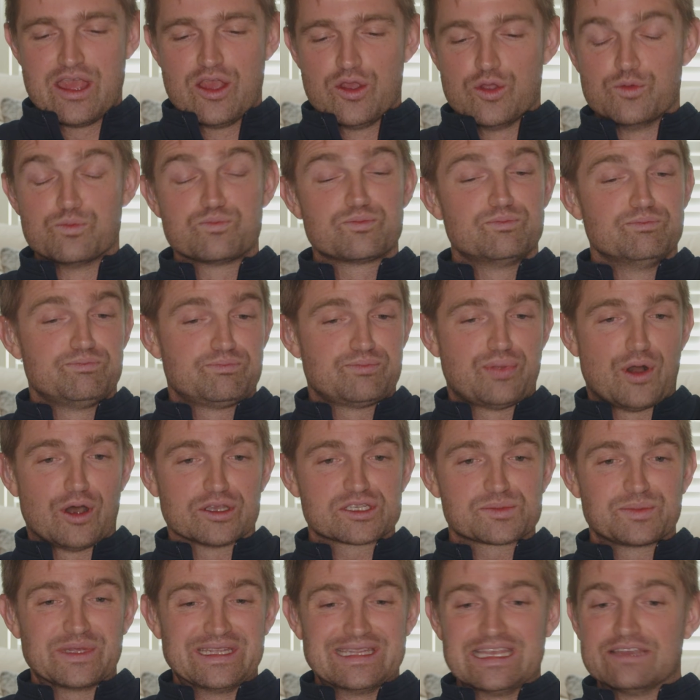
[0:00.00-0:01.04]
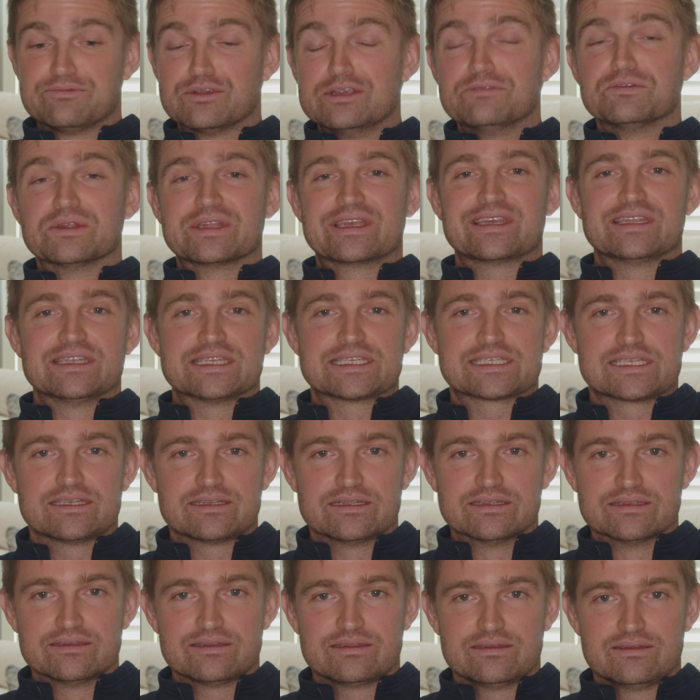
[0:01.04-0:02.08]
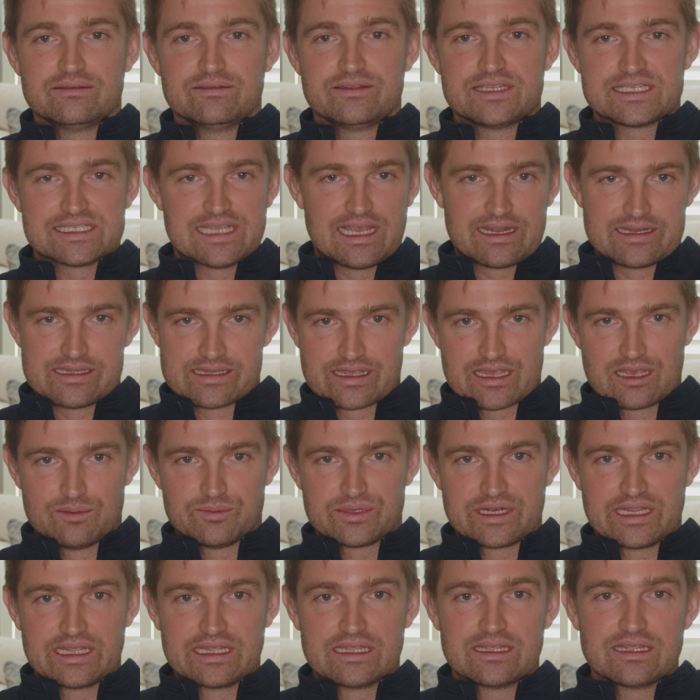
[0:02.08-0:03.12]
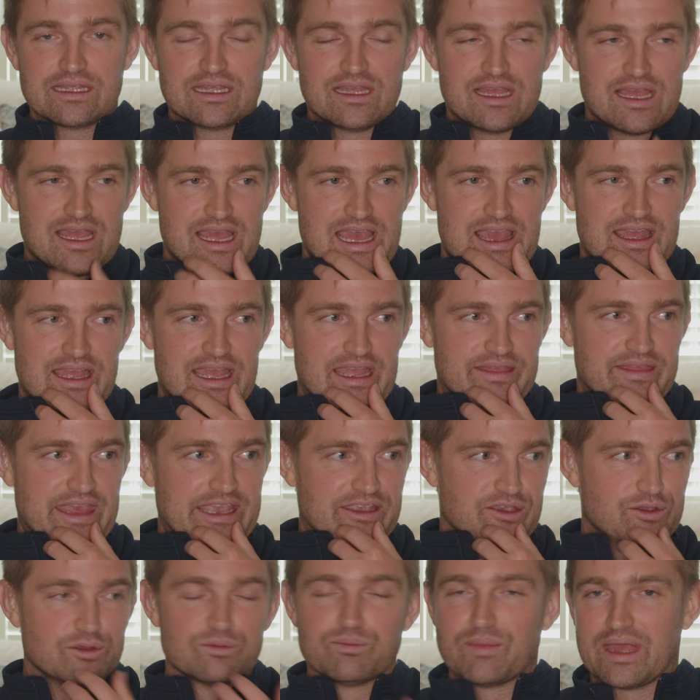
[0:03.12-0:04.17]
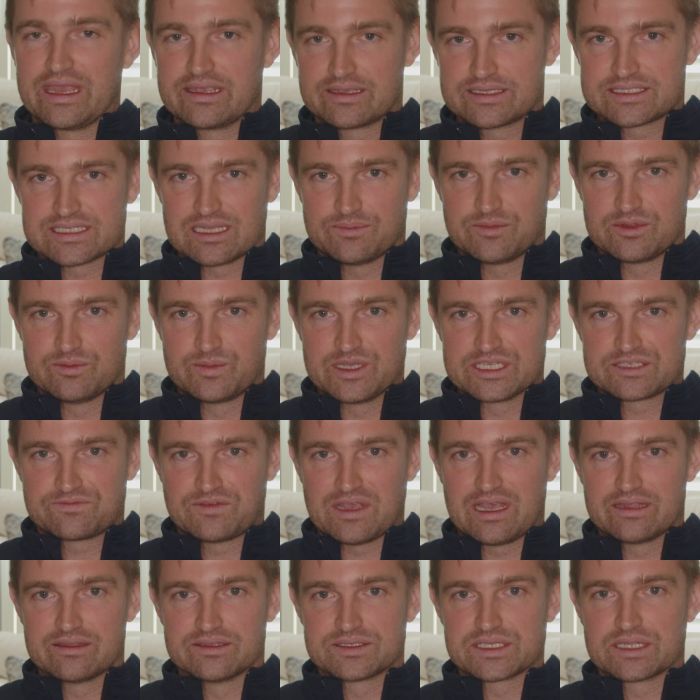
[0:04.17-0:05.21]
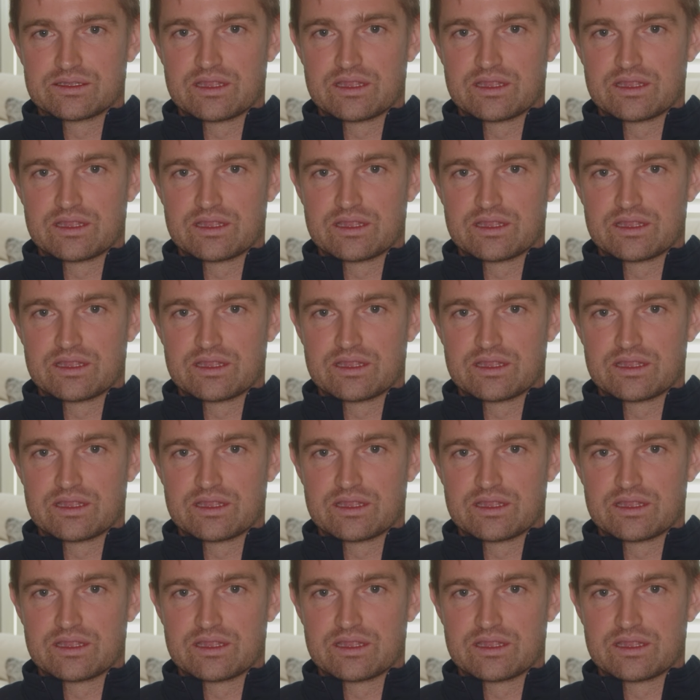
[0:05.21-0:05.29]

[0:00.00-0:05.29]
who possibly never even considered starting a company and, and they could make some of the best founders.